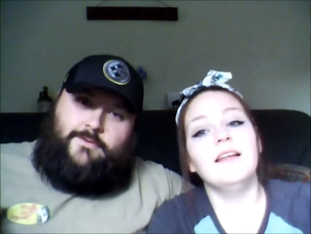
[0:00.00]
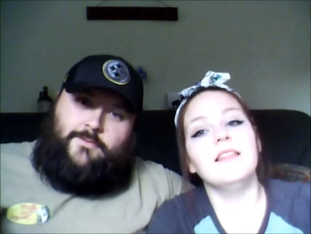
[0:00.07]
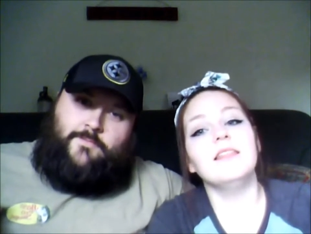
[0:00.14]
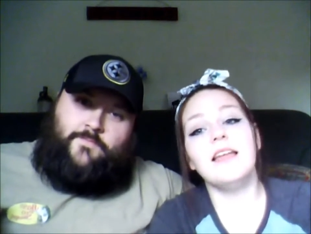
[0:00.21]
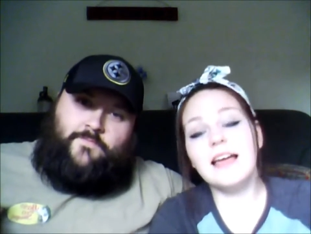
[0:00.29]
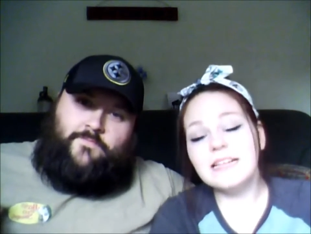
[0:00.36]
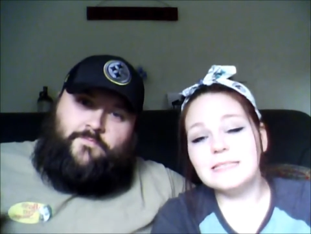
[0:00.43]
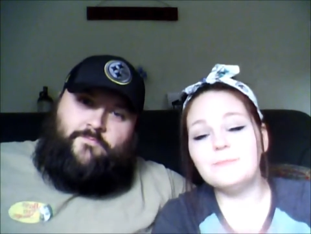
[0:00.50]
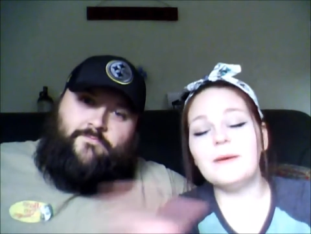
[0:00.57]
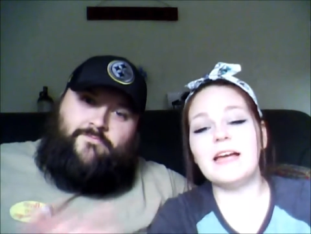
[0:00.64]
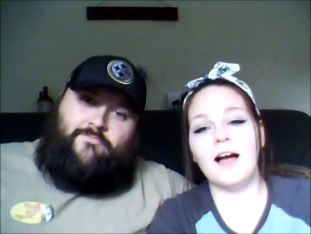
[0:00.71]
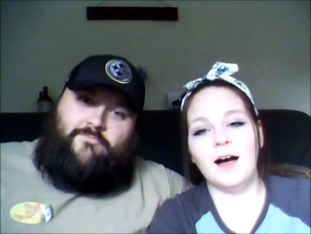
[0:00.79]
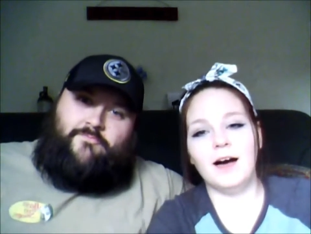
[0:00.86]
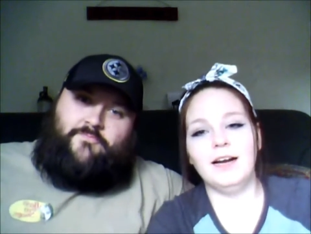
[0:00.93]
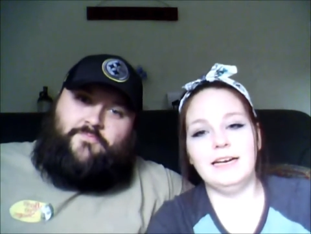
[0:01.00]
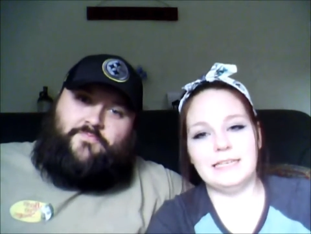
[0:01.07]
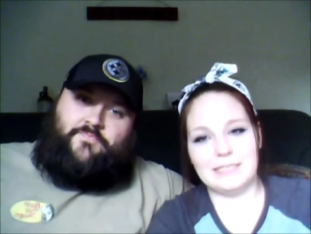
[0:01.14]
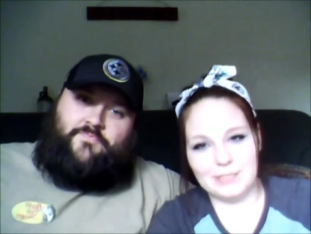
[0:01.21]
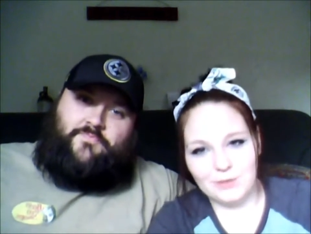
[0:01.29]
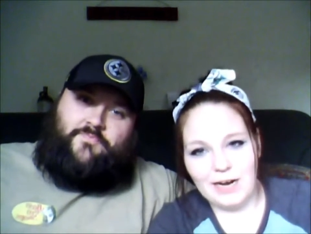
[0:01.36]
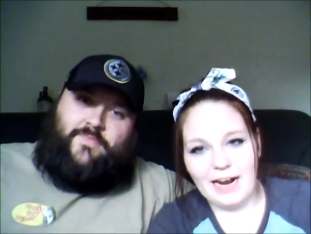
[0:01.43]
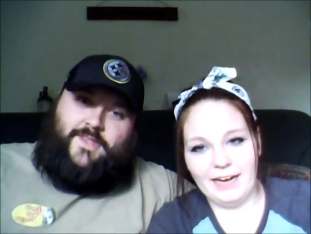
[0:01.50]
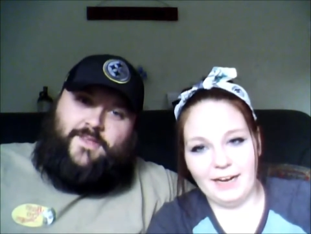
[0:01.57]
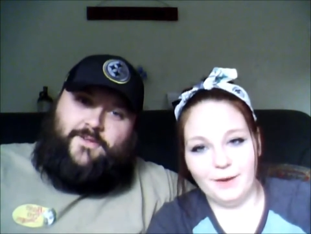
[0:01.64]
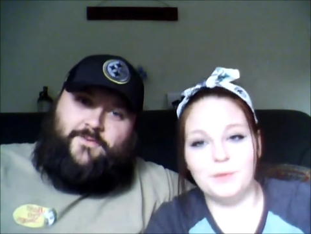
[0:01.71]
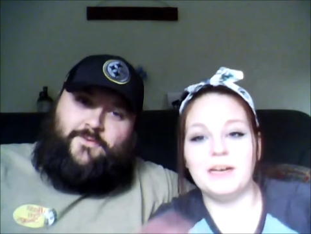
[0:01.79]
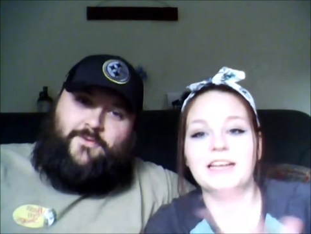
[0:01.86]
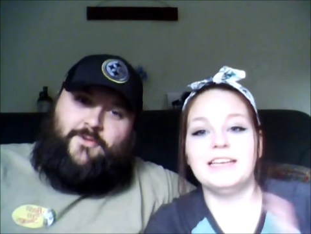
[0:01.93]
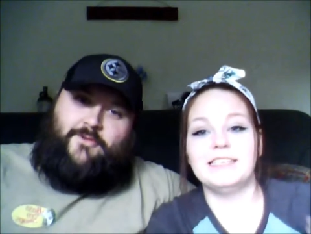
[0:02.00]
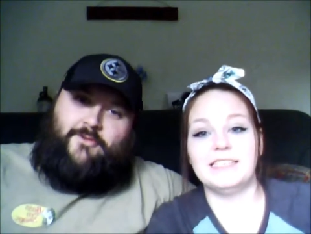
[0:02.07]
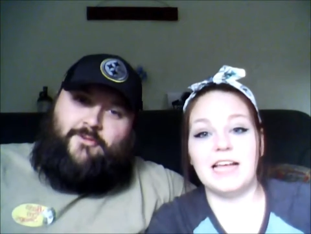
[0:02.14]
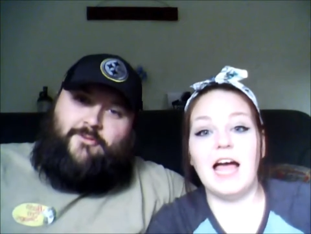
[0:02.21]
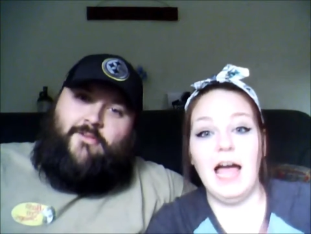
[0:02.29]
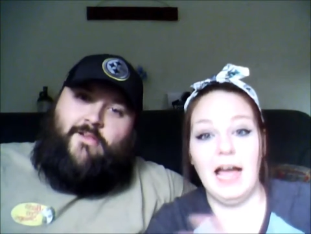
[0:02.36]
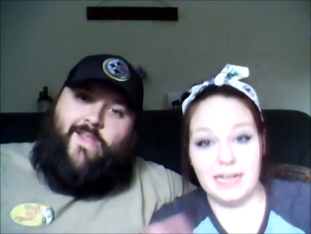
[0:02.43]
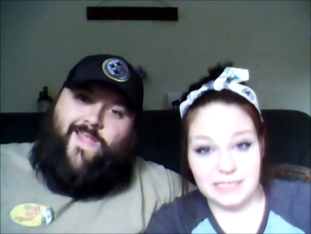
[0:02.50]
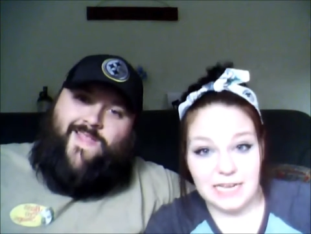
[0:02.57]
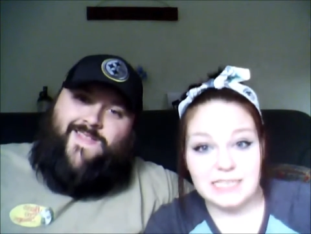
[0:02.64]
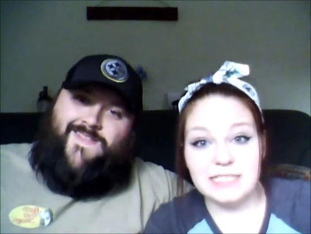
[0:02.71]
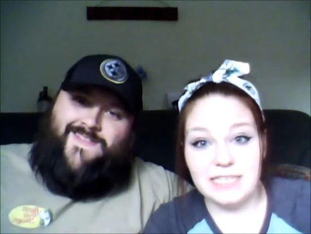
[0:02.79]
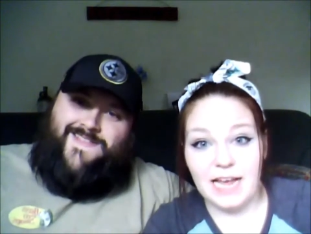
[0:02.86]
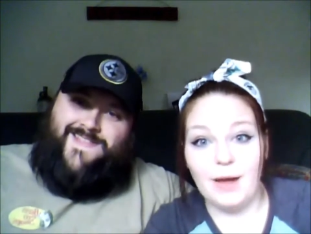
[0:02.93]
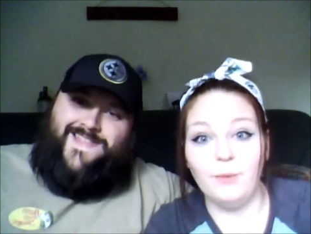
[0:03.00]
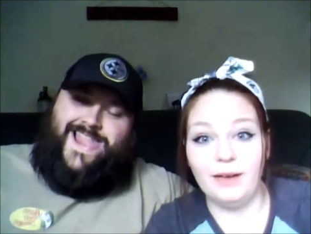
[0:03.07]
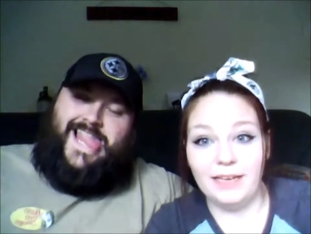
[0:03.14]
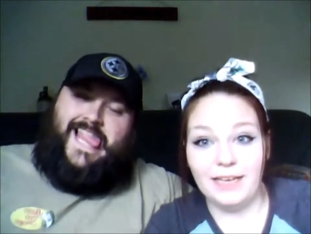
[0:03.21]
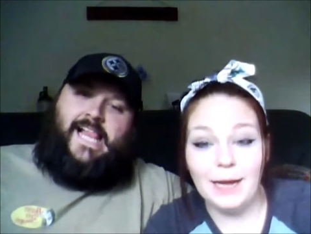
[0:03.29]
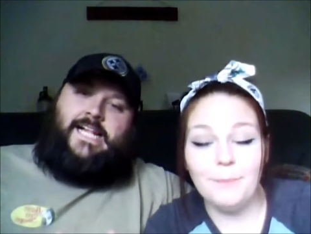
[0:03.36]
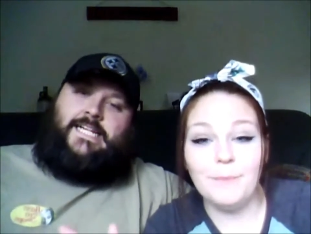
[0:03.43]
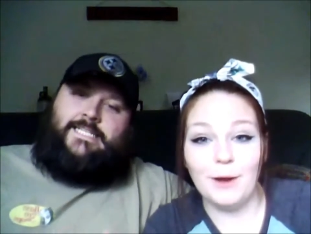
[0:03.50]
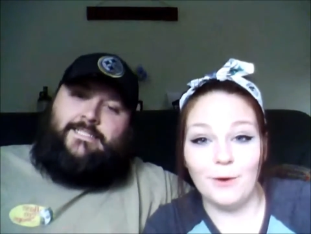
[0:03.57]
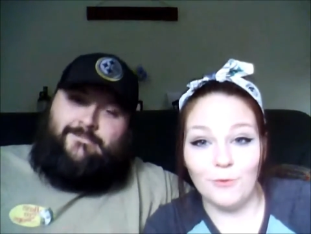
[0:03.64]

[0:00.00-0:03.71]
Speaker 1: let's be honest right here because, as I said, we keep it